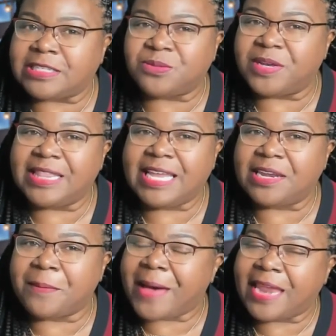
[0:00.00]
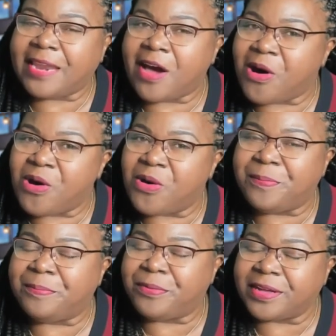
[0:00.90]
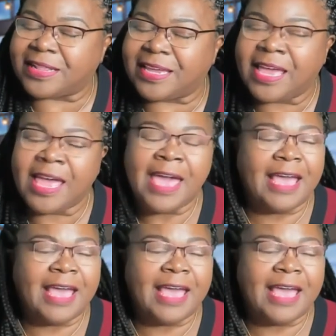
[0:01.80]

She wouldn't let nobody hold Brooklyn.